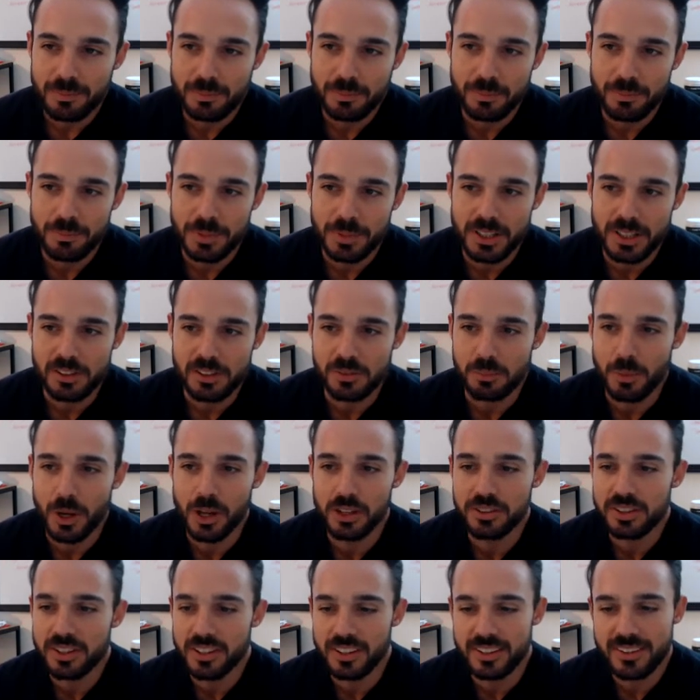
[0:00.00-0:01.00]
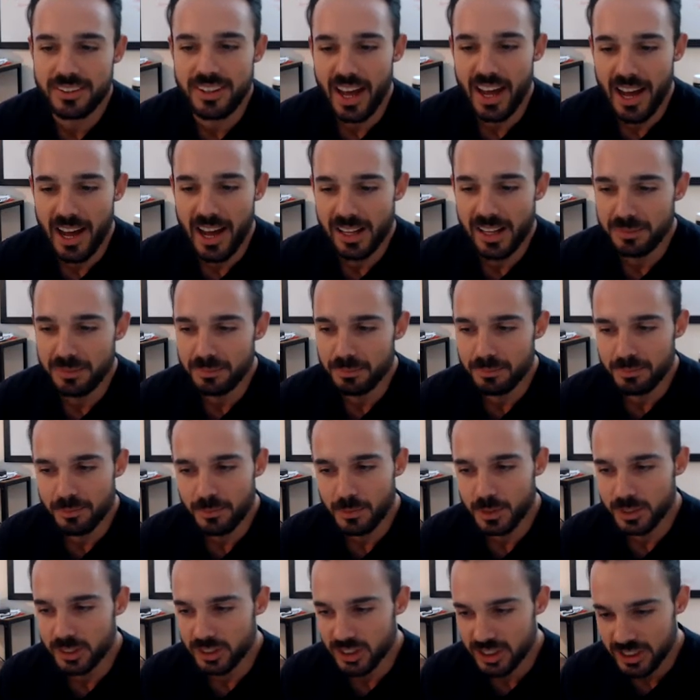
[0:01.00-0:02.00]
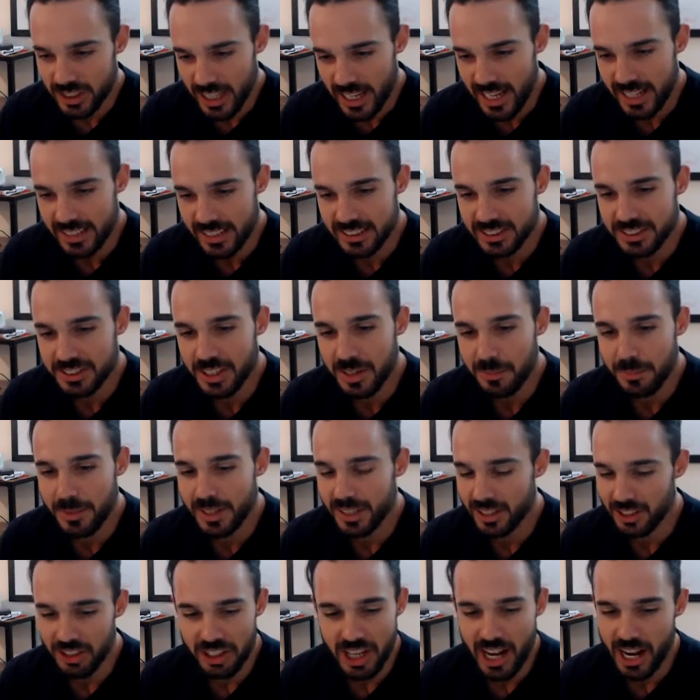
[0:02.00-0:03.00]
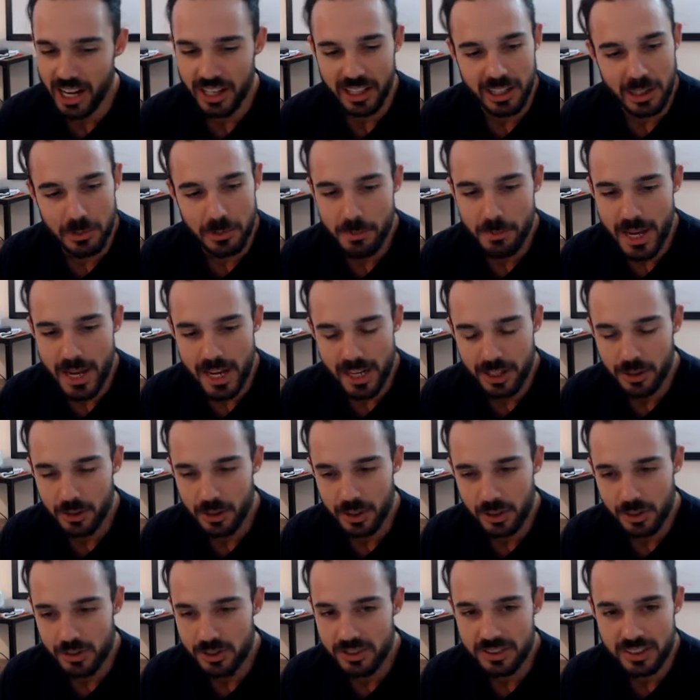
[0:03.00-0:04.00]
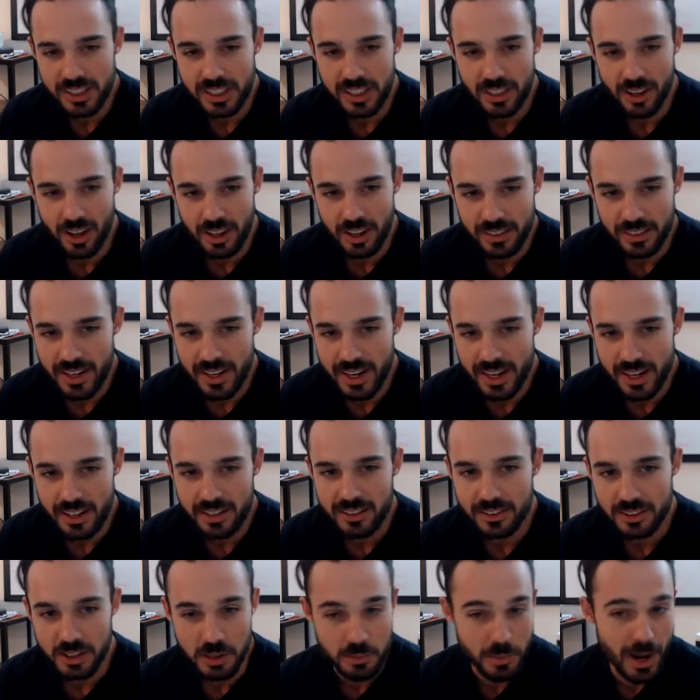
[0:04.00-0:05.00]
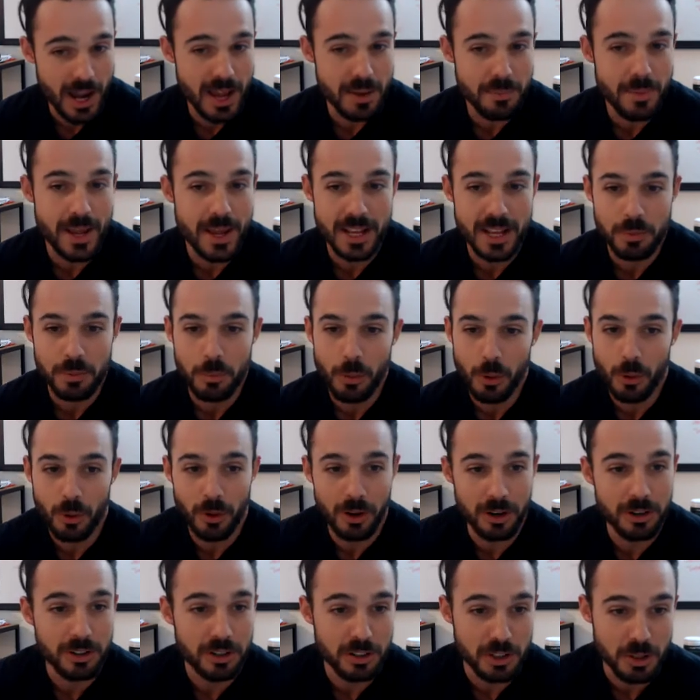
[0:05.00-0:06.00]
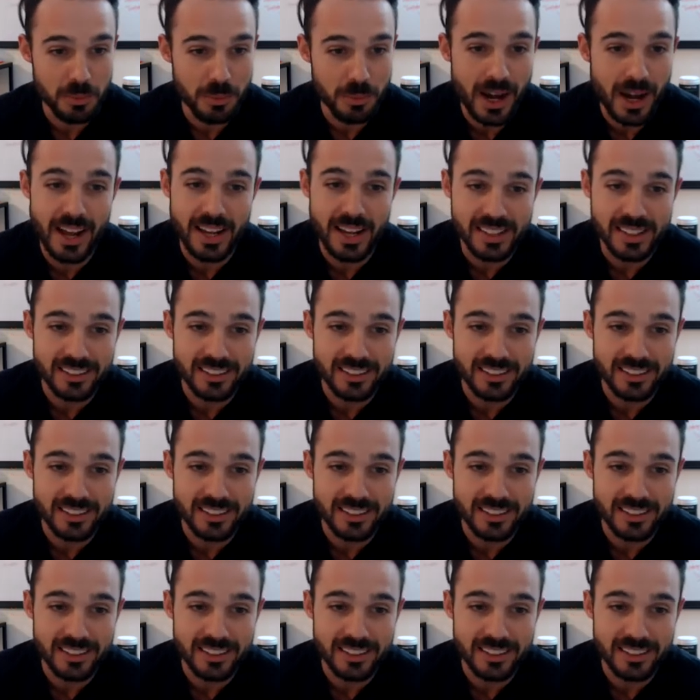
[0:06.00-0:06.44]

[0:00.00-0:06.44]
Because most of the time when you scan something, you're not going to make what you see on there. You might make more, you might.